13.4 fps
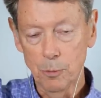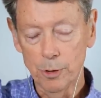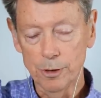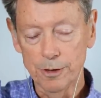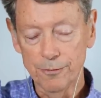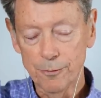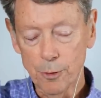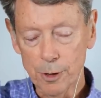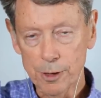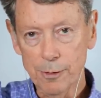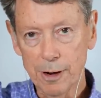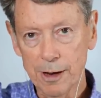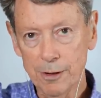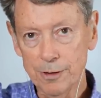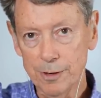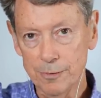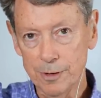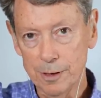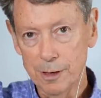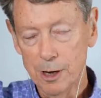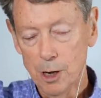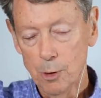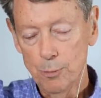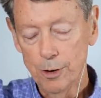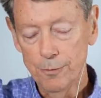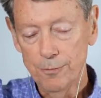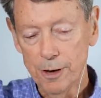more in the foreground of the
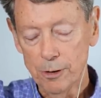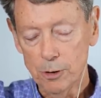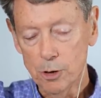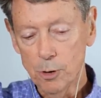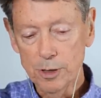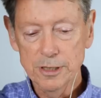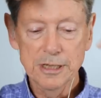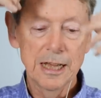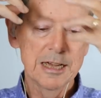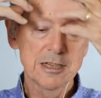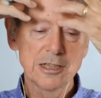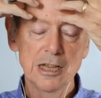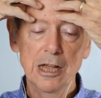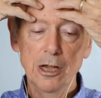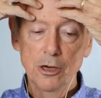prefrontal cortex,